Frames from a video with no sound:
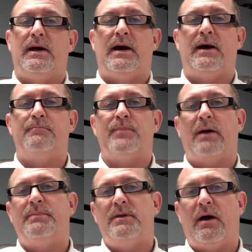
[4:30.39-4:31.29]

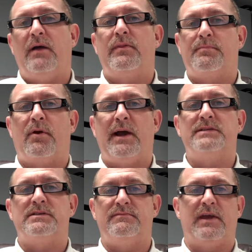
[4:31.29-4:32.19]
Now, beyond the
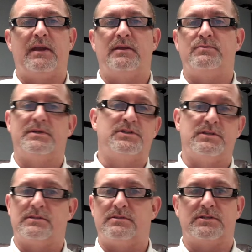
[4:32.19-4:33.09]
price advantage, which
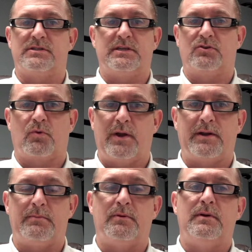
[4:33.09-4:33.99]
is just
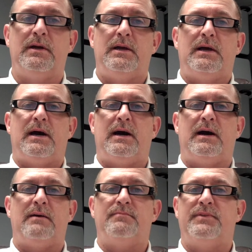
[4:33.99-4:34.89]
incredible,
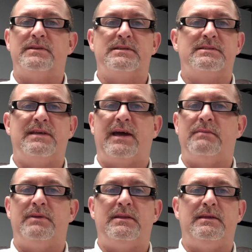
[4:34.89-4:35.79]
this has got
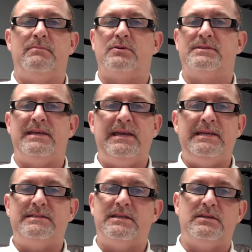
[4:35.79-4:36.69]
to be the most
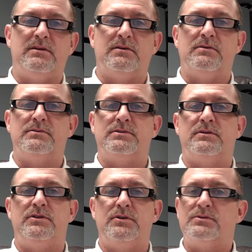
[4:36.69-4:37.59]
easy to use,
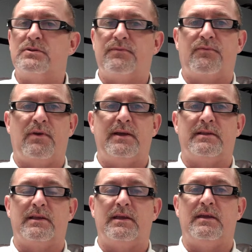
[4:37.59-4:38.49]

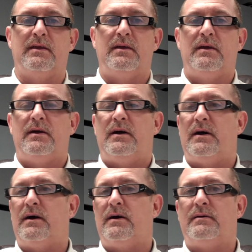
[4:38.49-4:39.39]
user-friendly
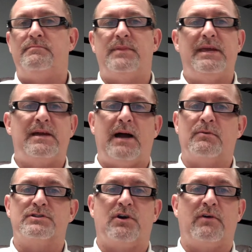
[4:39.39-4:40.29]

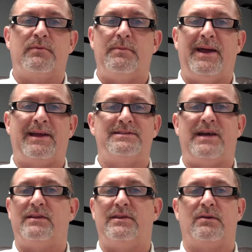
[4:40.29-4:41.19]
e-commerce software package
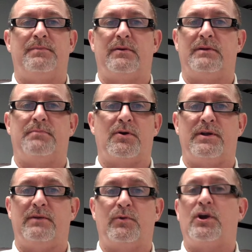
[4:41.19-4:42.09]
out there, period, bar
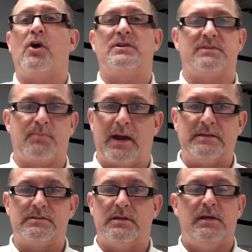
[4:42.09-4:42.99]
none, regardless of
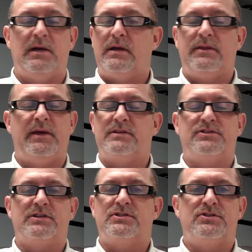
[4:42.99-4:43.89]
price. It's
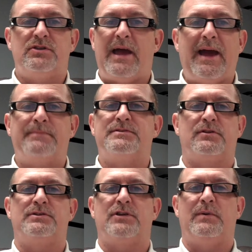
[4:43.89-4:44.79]
just
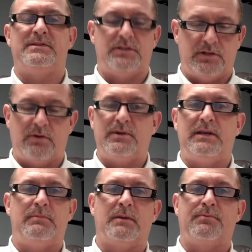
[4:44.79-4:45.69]
absolutely so easy. You don't need
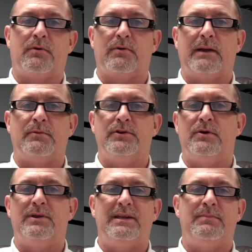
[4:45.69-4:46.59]
to be a programmer. You
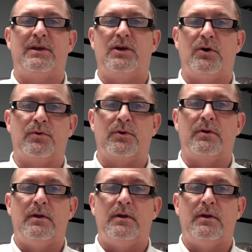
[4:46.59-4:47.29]
don't need to be a coder.